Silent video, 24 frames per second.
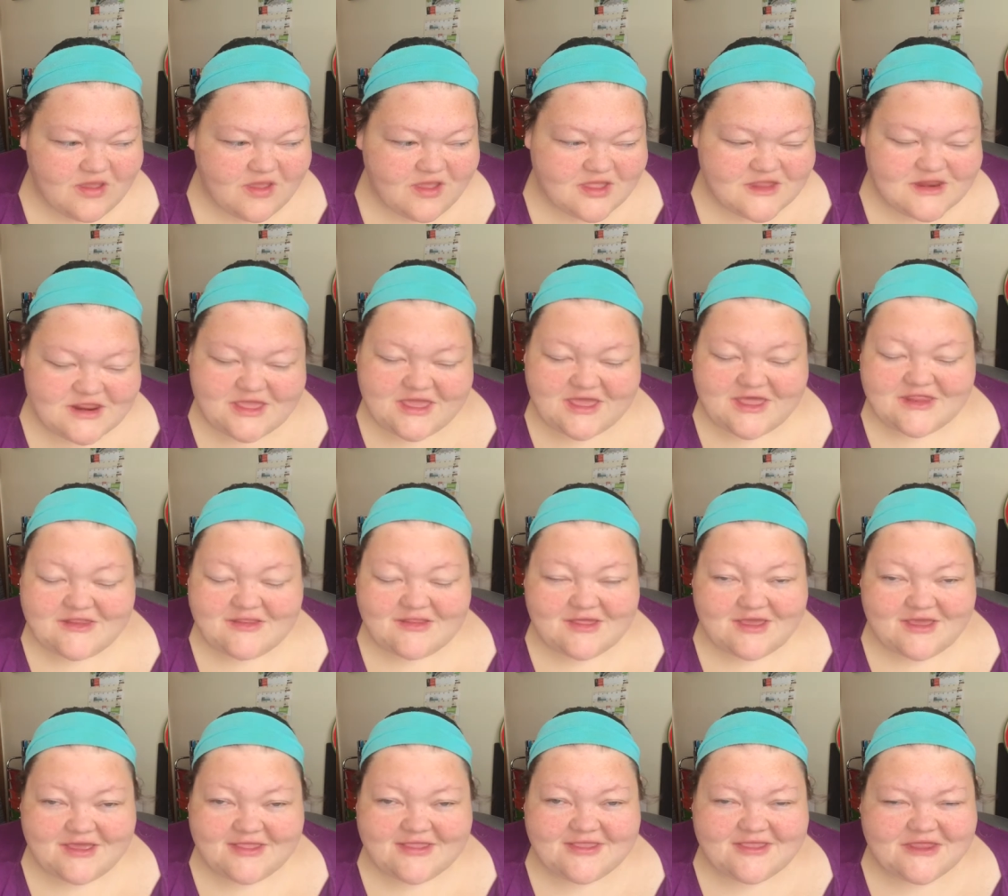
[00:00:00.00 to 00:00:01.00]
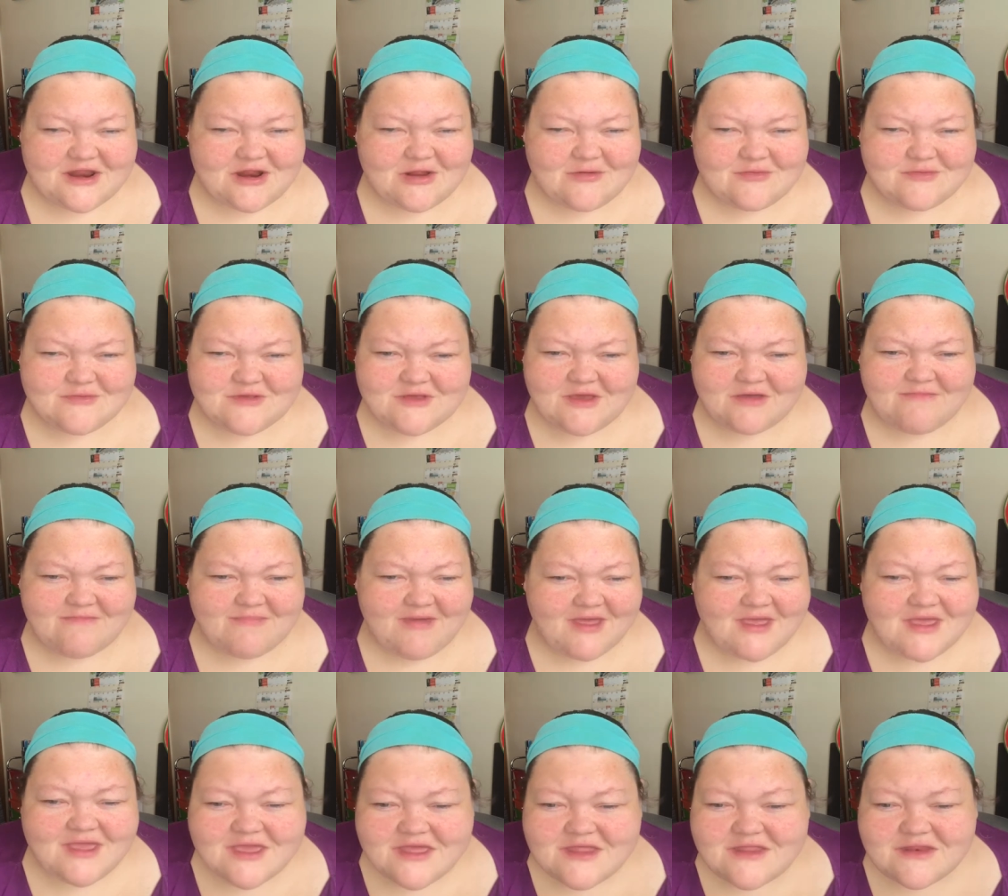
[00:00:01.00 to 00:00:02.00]
And again, like I said, I'll check
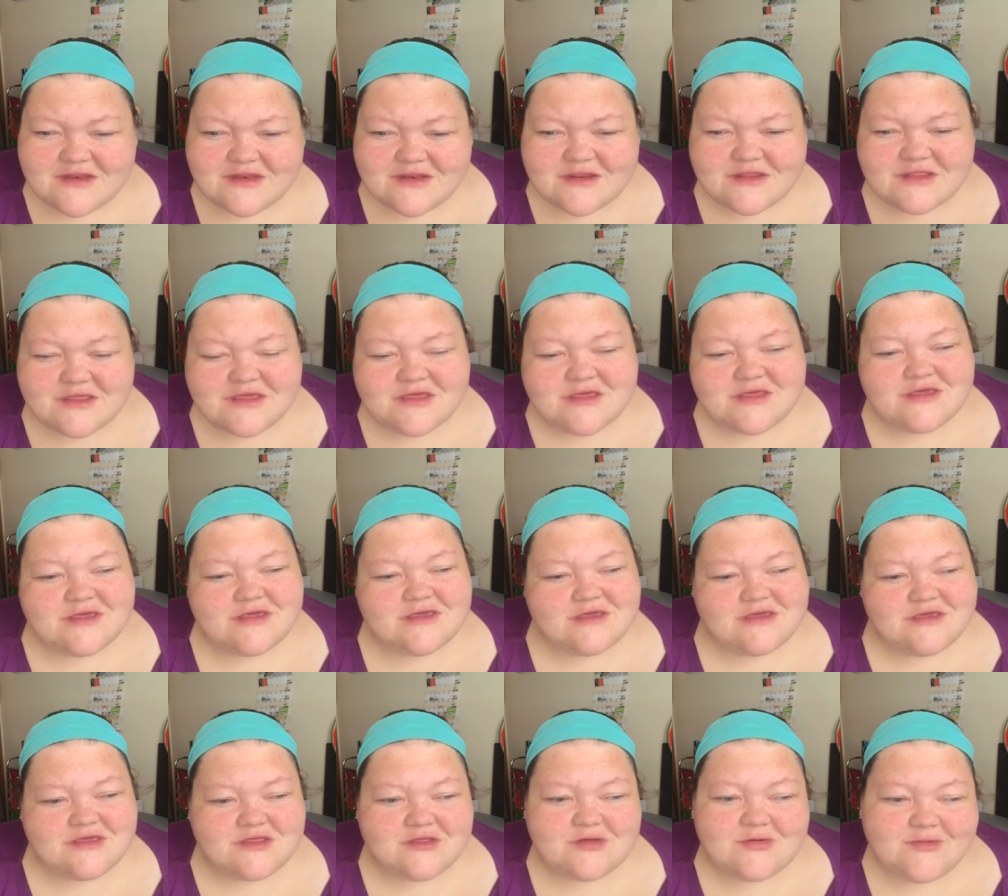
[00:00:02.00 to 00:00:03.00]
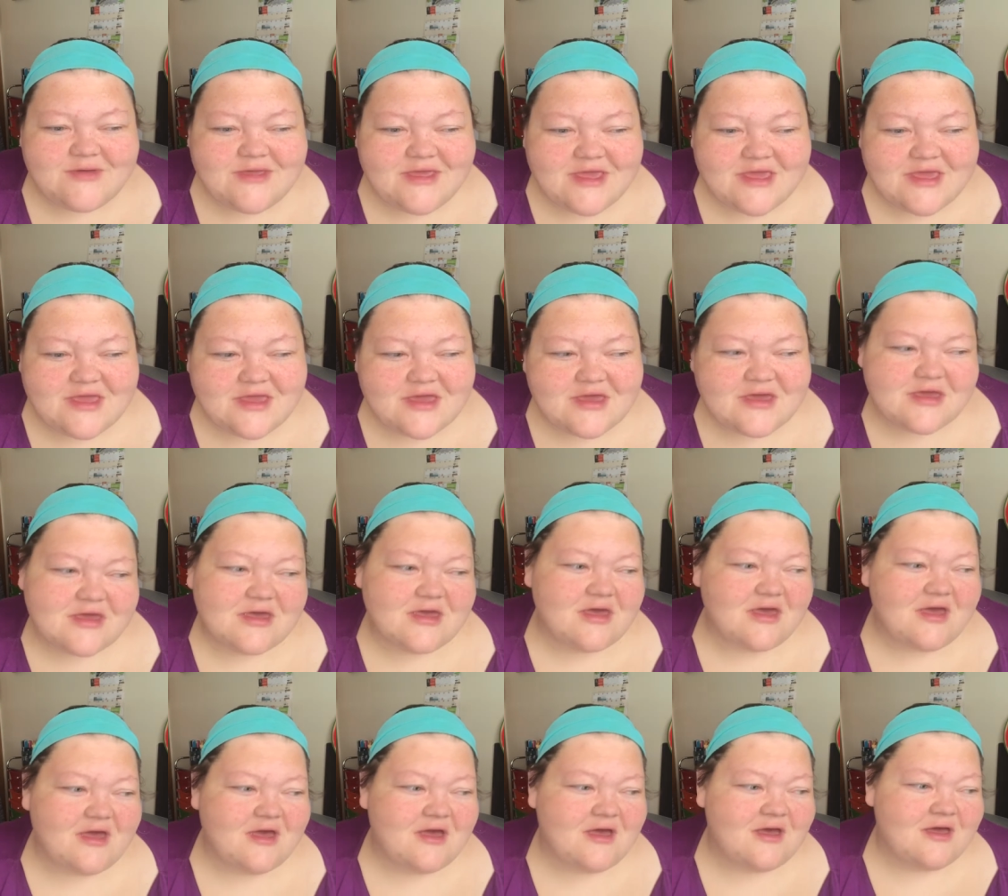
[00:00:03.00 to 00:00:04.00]
back in a week,
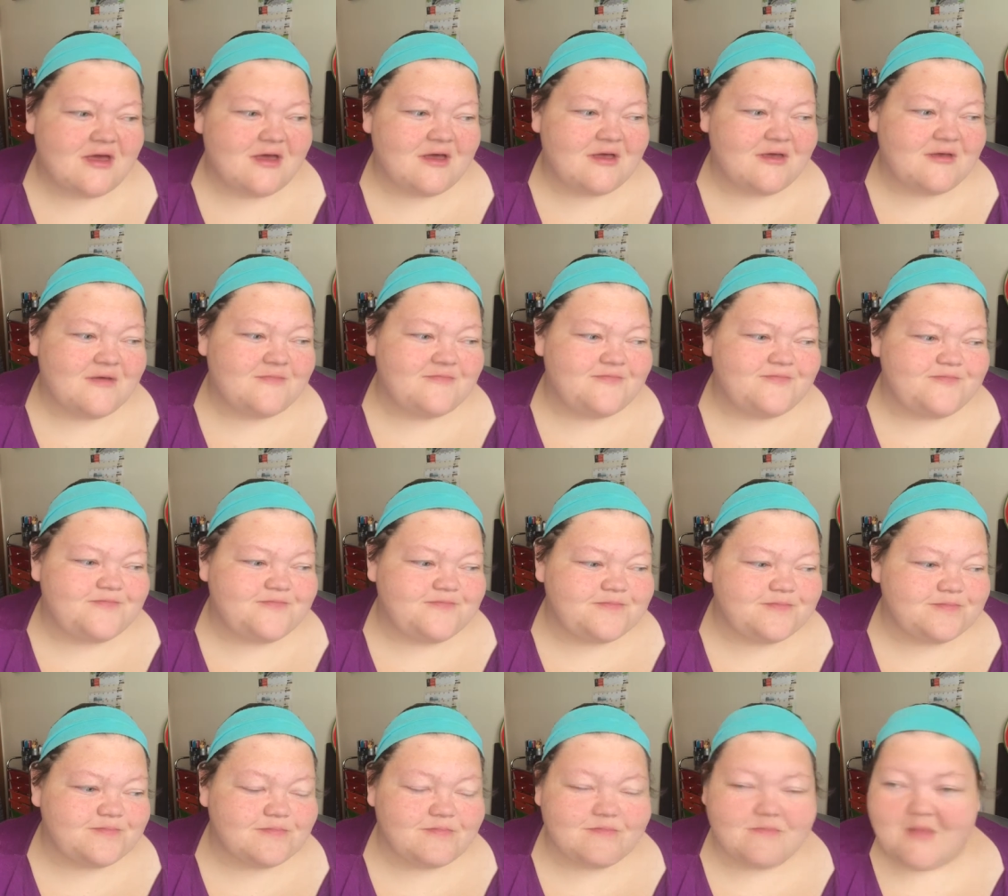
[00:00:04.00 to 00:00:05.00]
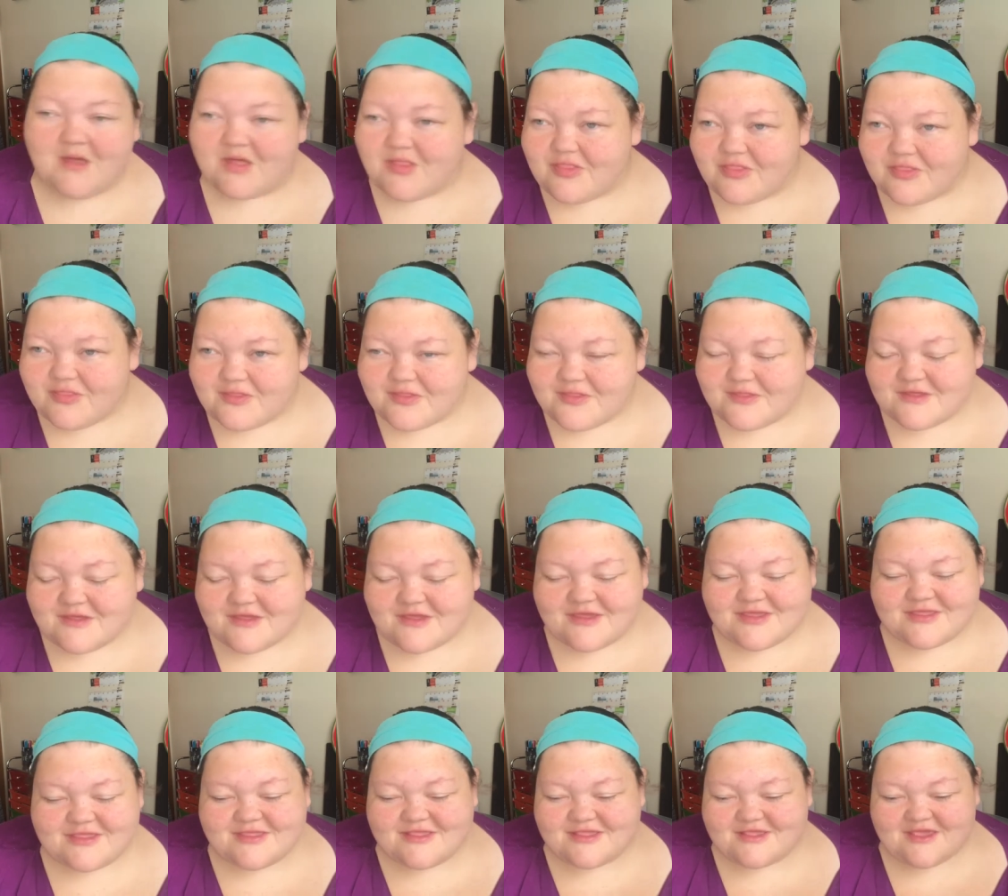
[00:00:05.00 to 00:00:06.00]
month,
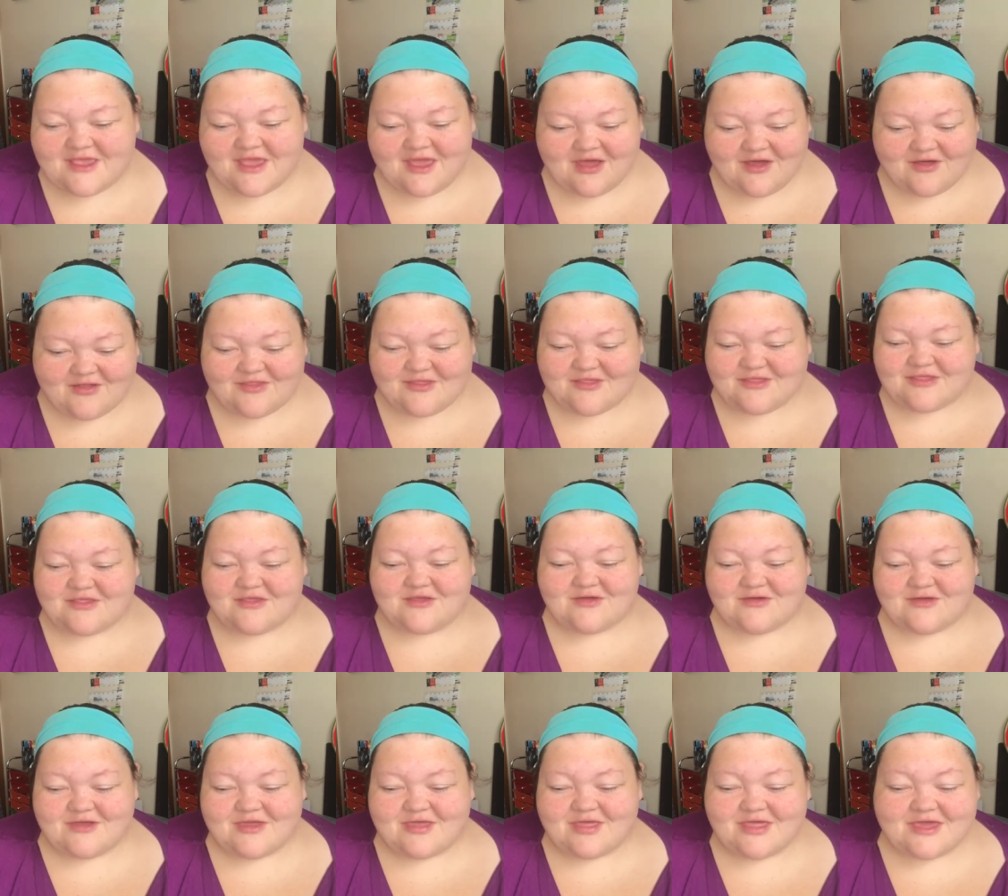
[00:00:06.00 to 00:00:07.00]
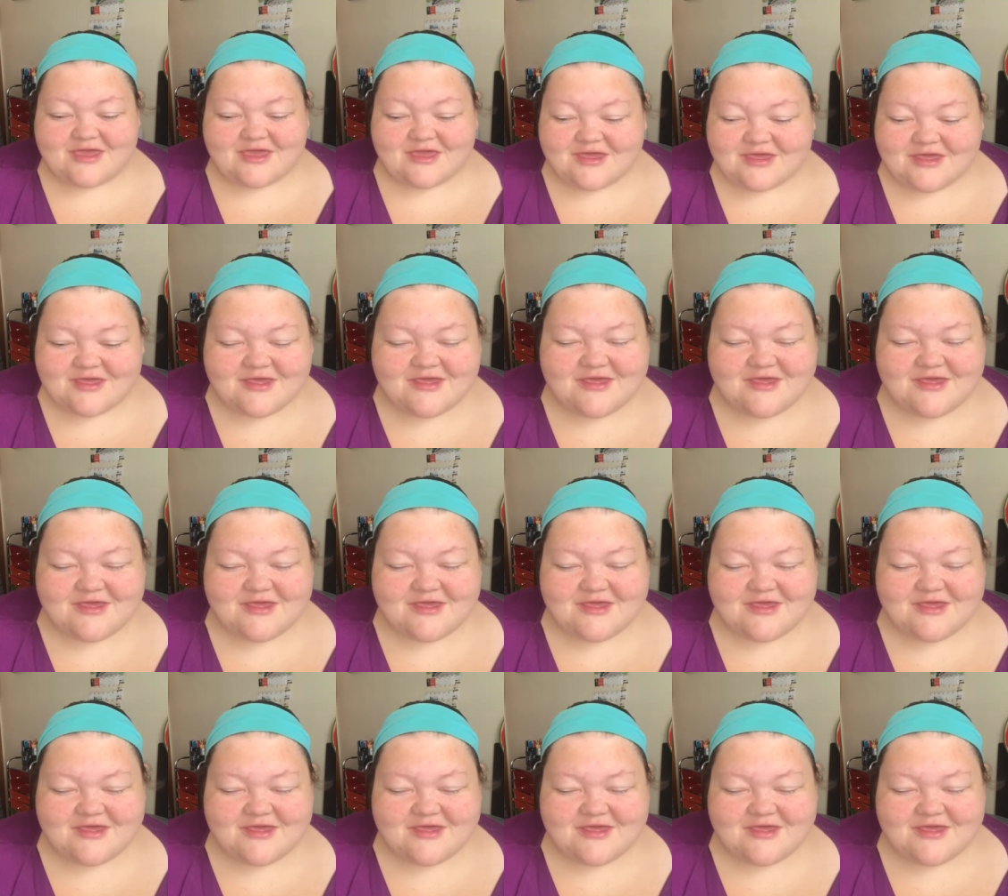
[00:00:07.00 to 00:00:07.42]
and see how this is going. Like,